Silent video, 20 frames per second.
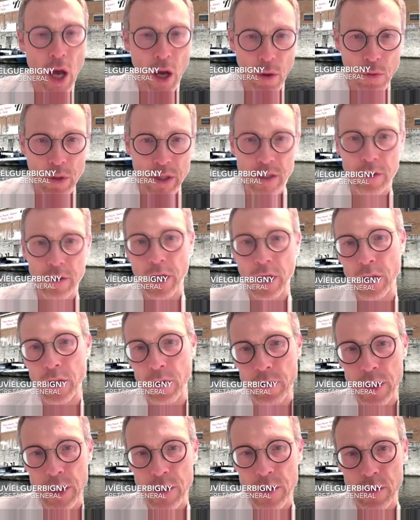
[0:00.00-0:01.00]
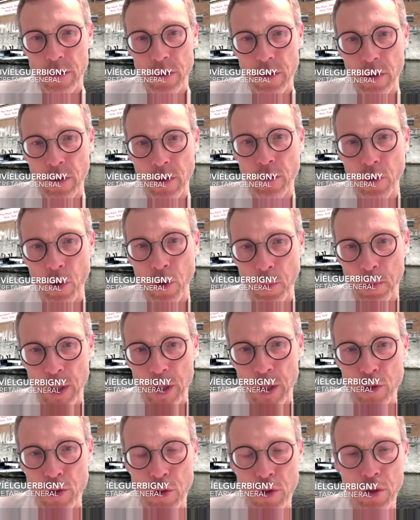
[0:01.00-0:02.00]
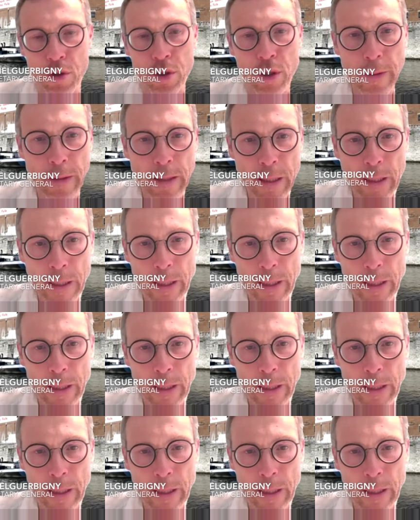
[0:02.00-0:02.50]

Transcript: what's going on in the European Union.